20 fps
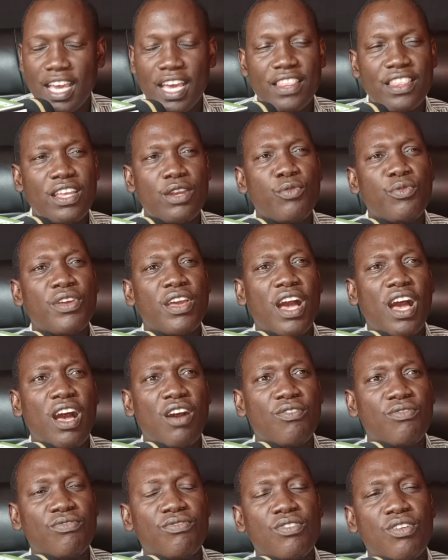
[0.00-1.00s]
And then we
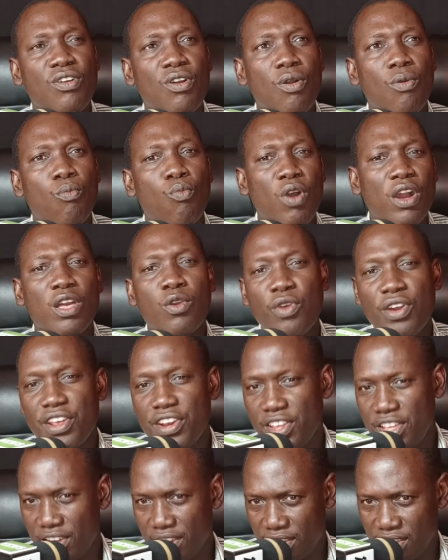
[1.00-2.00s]
have Mwangi Wa
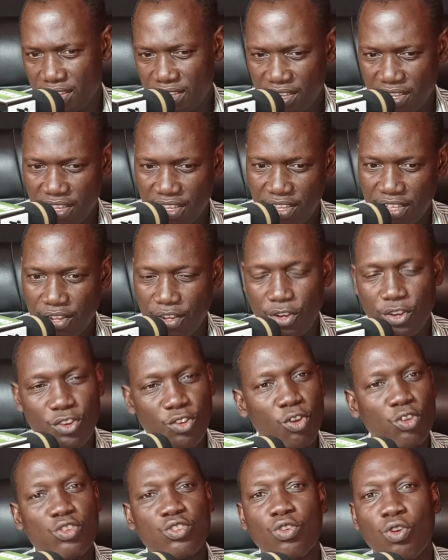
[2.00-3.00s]
Iria
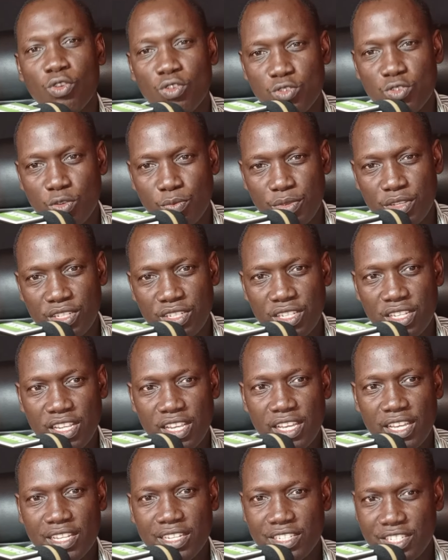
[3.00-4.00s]
not also been
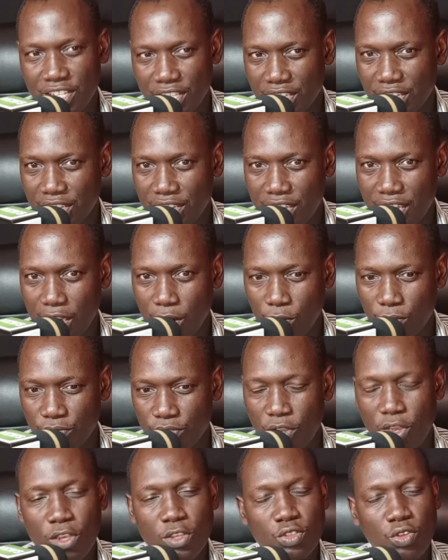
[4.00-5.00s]
taken care of.